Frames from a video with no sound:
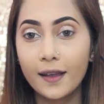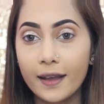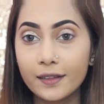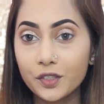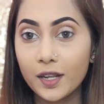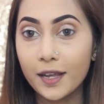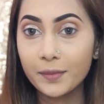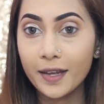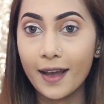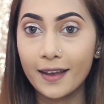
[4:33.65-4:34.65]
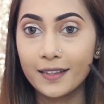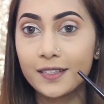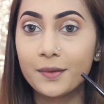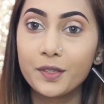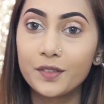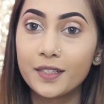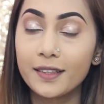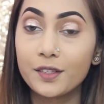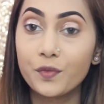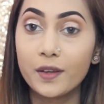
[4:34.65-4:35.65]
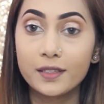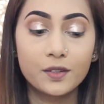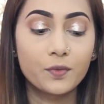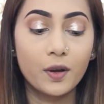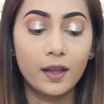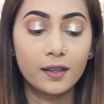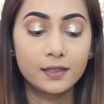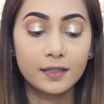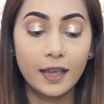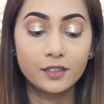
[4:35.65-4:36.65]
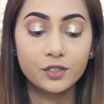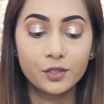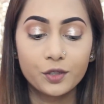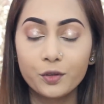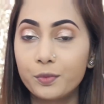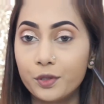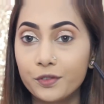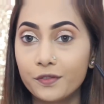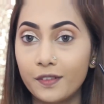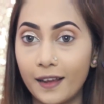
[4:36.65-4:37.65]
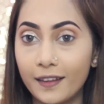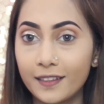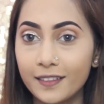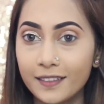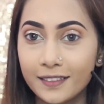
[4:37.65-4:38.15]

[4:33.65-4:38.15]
And to line my eyes, I'm using this Wet n Wild H2O Proof Liner.